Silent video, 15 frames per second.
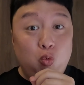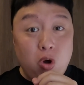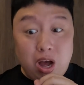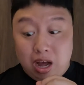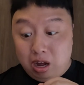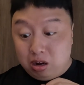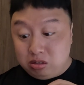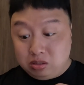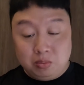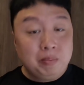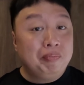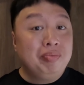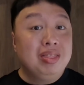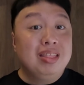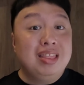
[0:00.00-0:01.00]
Wow,
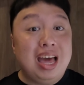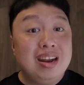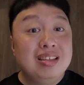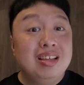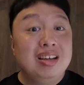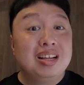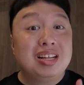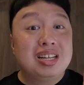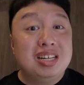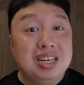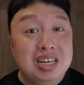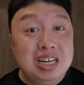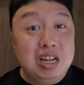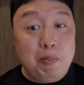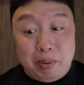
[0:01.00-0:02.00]
that is a
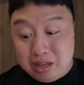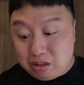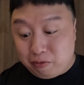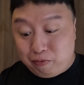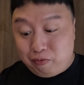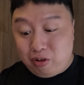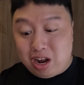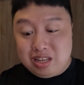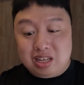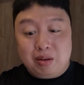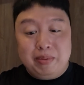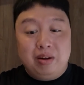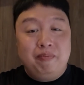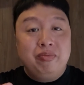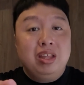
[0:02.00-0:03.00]
good piece of fried
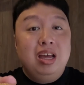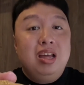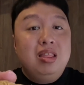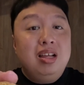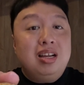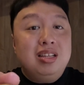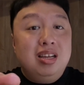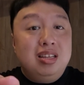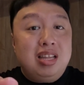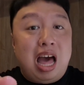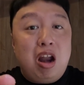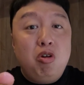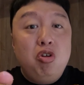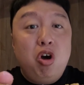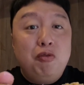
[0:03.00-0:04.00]
chicken. I mean, look at this.
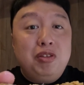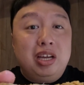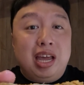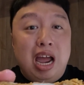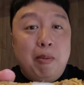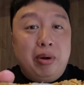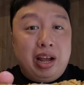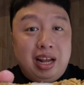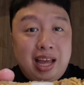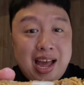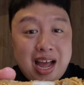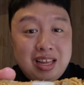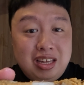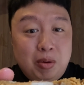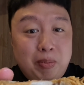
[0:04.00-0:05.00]
I don't know if the camera can
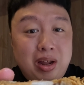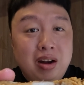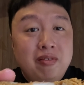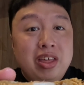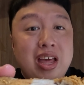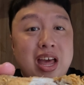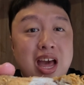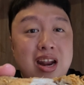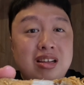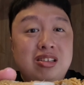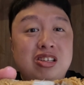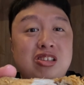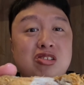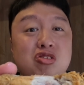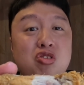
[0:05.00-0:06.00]
catch it, but it is
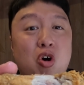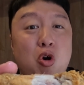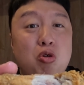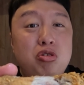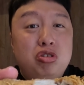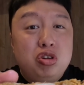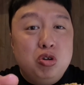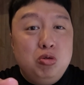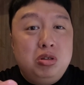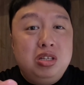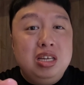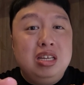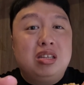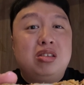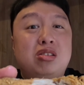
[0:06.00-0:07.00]
so
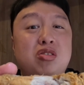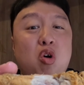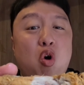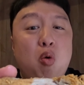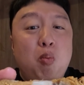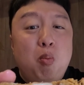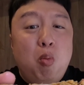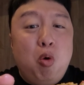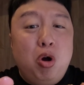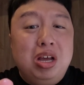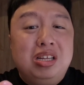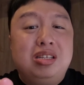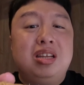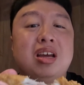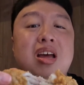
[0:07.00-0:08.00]
juicy, so
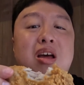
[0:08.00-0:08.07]
moist.